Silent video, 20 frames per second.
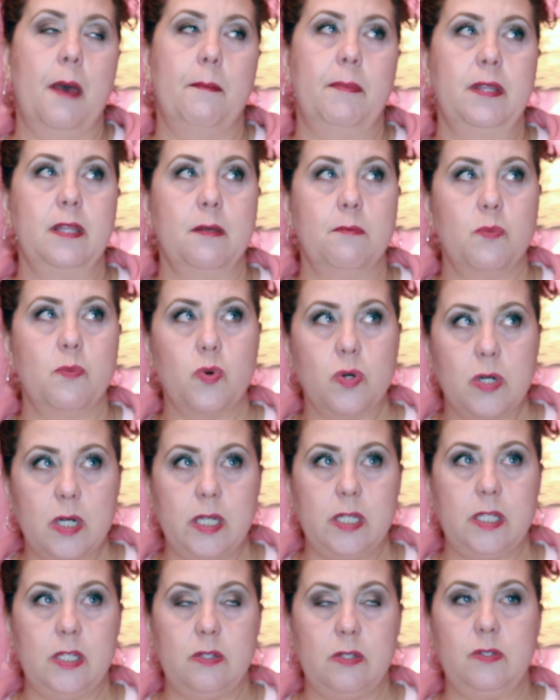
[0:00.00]
But the more
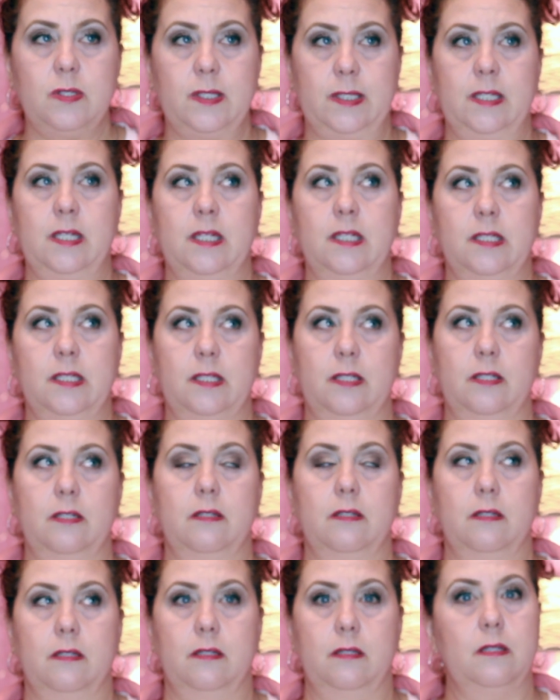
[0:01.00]
I use it,
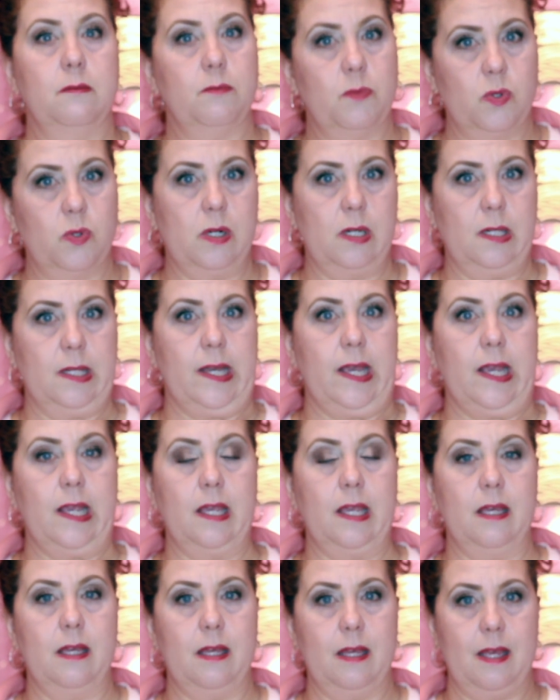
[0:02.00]
the more I
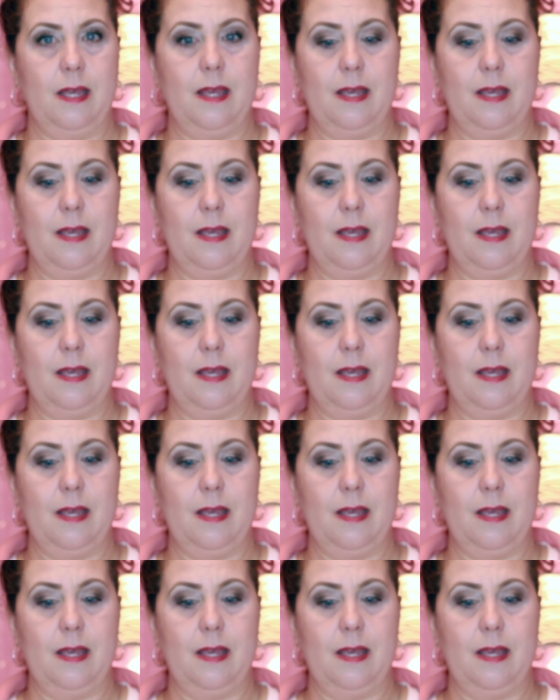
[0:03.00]
like it.